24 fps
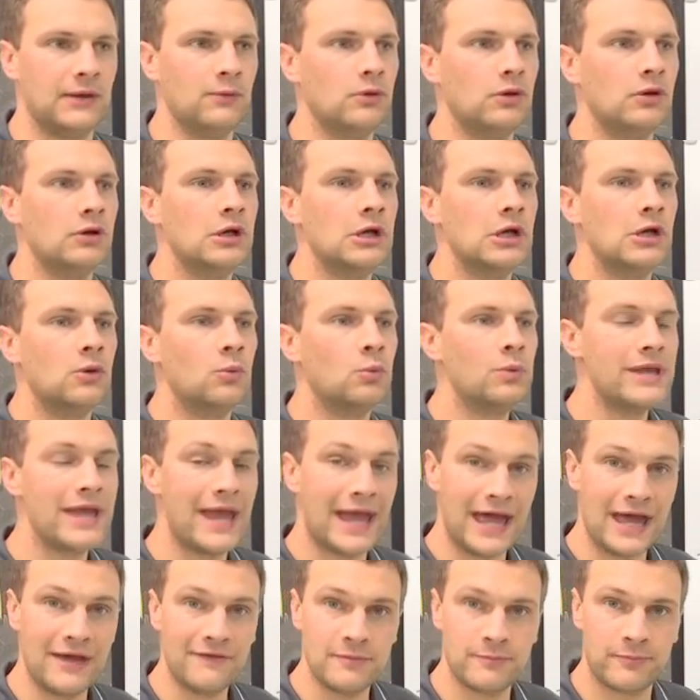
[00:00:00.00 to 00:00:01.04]
Well, we
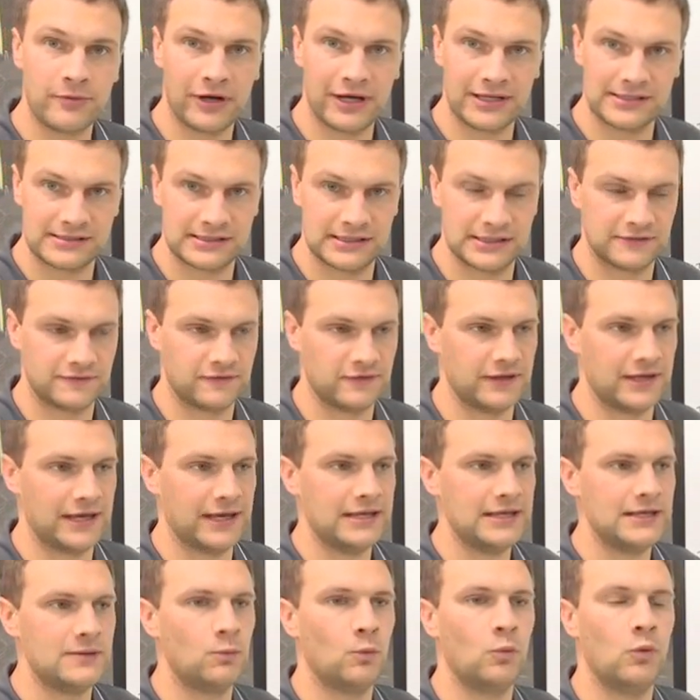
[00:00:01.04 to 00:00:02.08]
have a process for
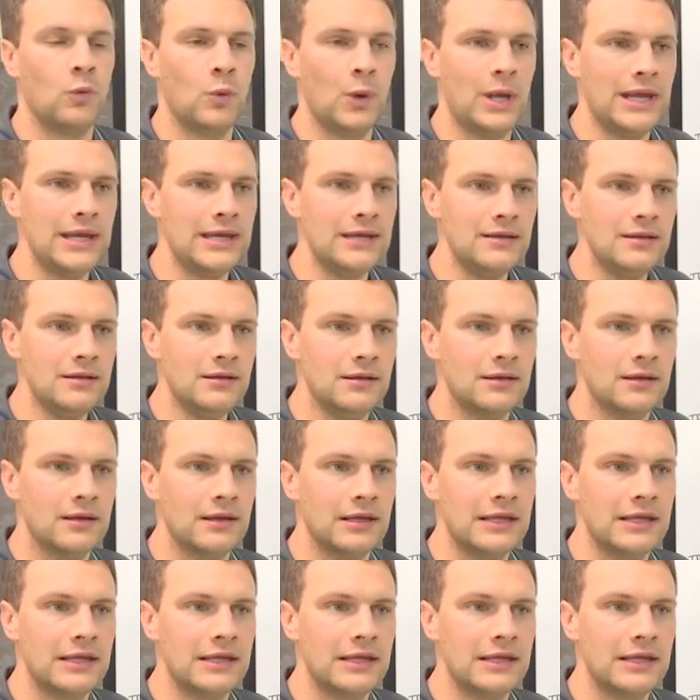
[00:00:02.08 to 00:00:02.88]
that, and when